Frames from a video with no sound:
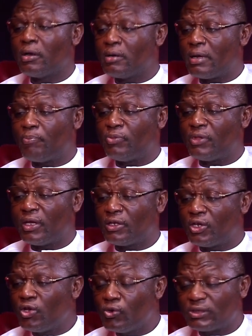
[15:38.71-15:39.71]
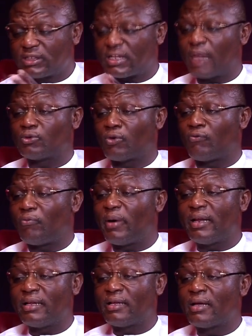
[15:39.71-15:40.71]
The huge sums of
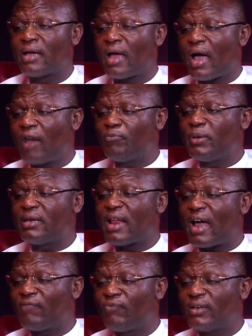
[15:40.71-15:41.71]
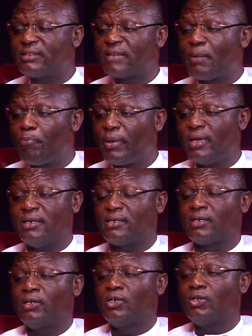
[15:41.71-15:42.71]
money have been advanced and paid